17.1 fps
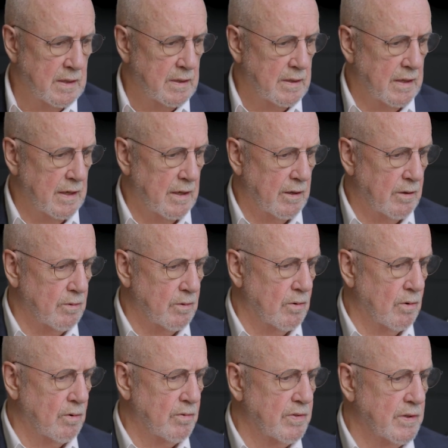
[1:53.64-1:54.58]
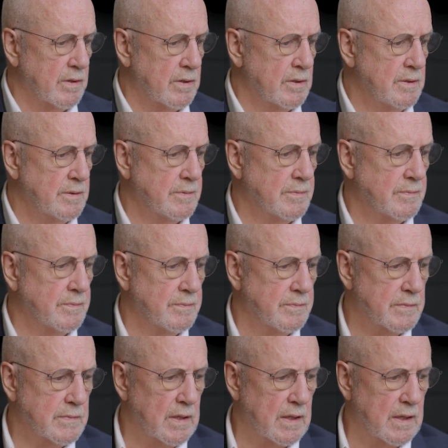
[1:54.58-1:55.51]
Now, over
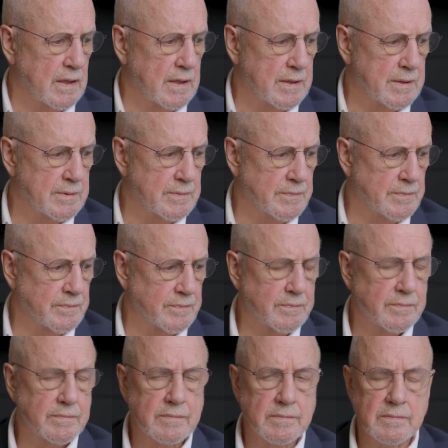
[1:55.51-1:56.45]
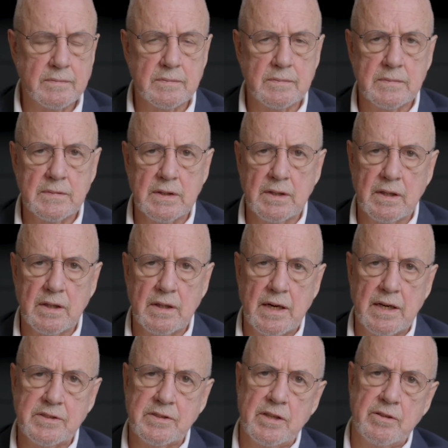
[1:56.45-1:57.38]
the
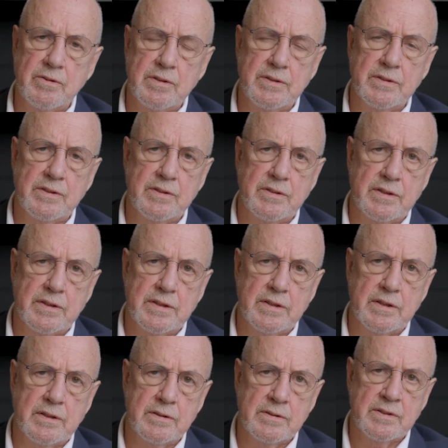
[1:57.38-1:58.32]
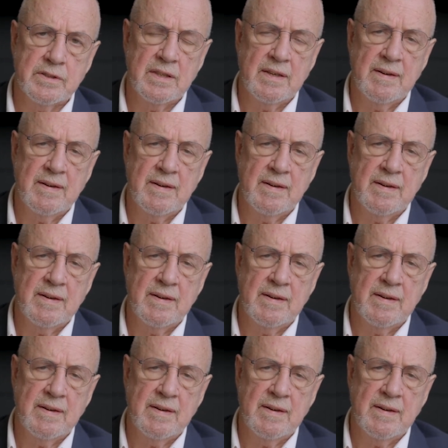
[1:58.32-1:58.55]
last 130 years,